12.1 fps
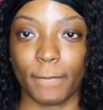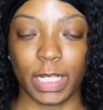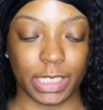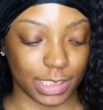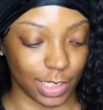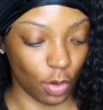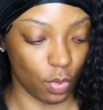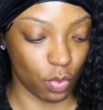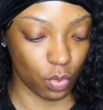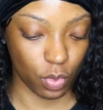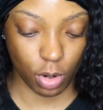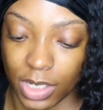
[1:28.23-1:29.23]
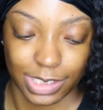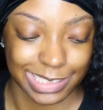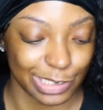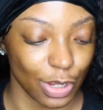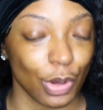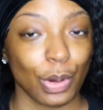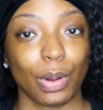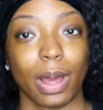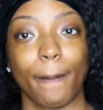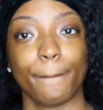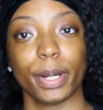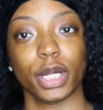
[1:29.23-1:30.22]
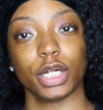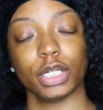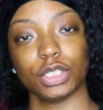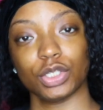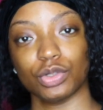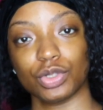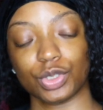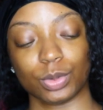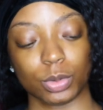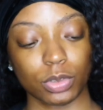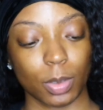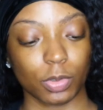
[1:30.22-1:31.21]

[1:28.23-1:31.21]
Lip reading: Let's go. So, per usual,